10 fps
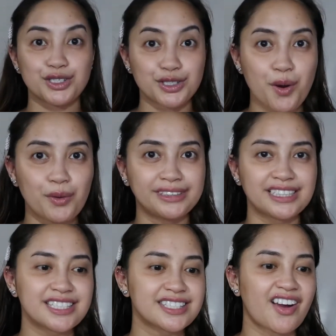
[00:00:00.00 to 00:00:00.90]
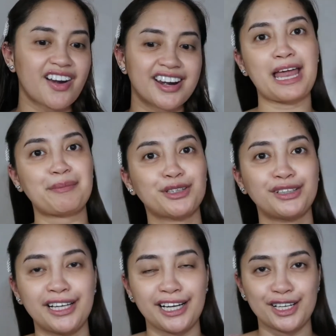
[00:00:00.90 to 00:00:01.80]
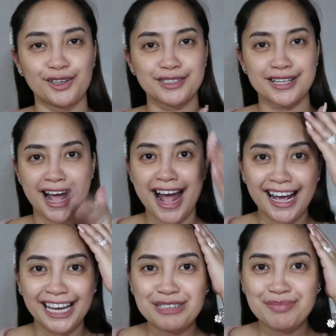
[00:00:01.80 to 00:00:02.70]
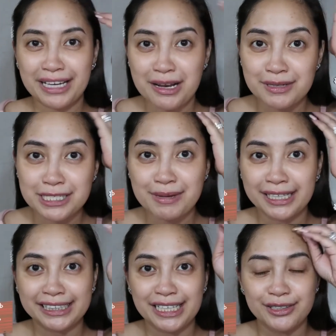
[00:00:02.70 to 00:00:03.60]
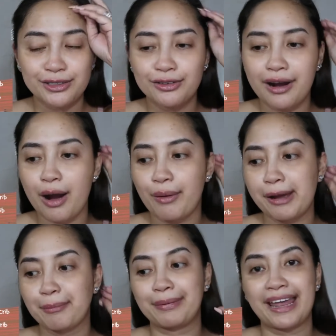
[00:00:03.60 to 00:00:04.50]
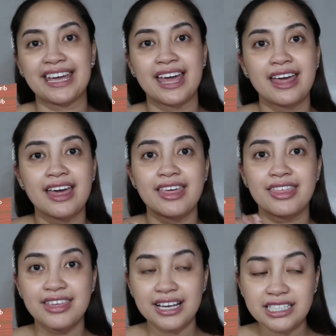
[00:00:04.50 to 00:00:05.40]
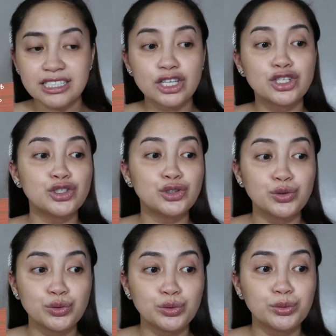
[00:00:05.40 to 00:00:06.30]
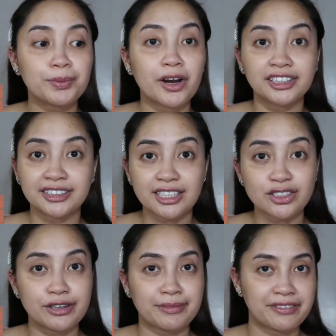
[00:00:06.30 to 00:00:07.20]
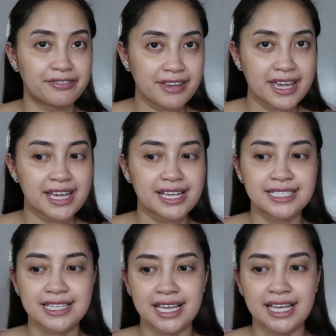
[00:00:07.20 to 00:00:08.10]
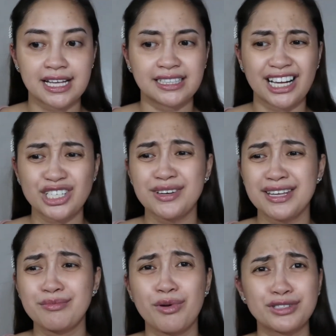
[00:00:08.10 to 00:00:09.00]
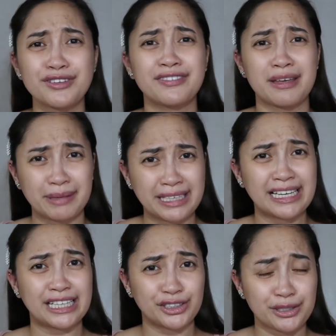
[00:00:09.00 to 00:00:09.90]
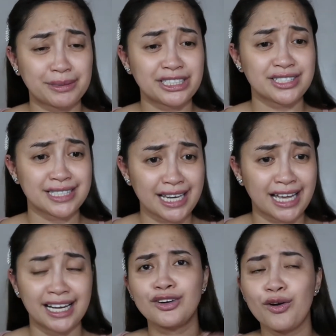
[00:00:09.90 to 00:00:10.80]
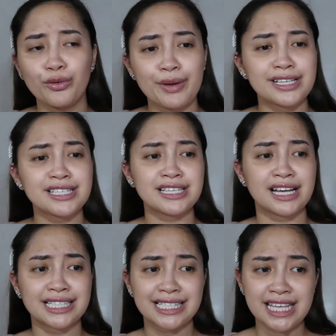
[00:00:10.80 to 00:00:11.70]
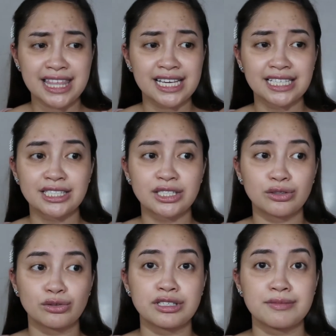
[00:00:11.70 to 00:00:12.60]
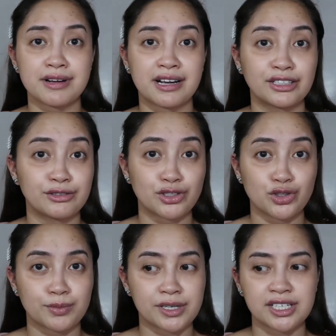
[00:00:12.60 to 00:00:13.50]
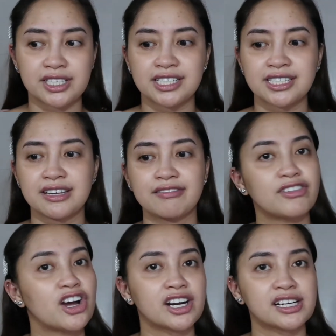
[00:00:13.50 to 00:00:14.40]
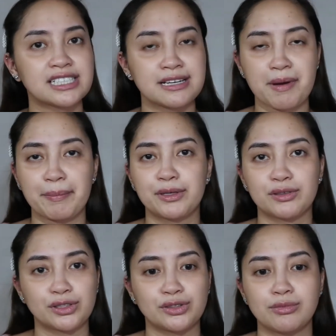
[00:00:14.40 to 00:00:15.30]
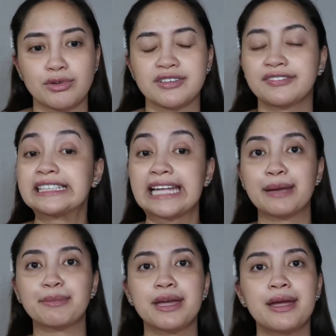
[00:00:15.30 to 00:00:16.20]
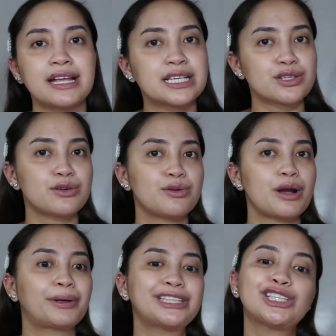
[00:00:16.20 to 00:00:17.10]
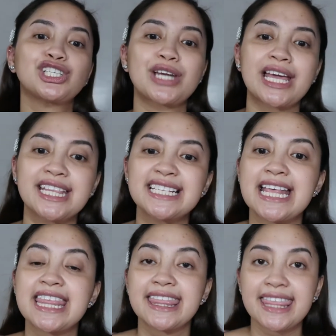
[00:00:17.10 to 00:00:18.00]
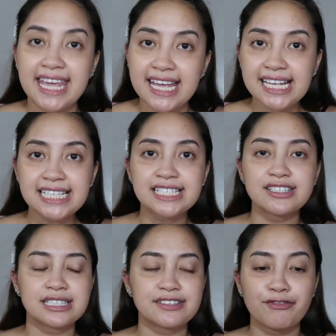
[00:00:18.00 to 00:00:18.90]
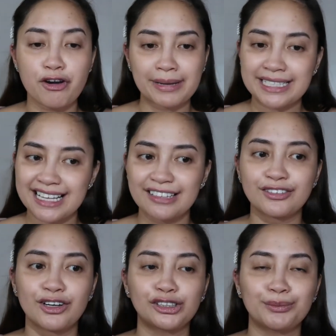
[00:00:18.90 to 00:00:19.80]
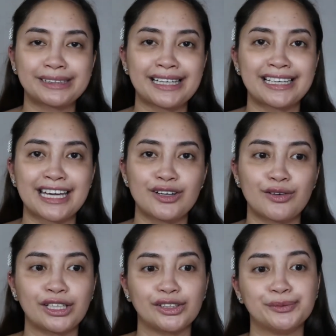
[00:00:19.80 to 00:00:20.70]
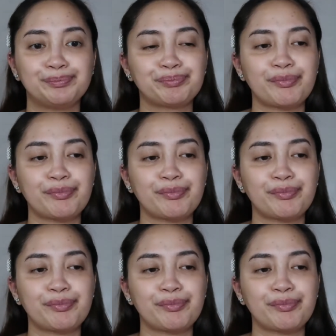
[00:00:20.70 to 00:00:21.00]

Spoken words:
So, let's start. Lapit ko lang kayo sa akin para mas makita nyo kung how I apply these new products on my face. And actually, most of them, kilala nyo naman sila. You always see this dun sa mga YouTubers and vloggers na napapanood nyo most of the time. So, I wanted to try these things for myself. Kung ano ba talaga yung ano.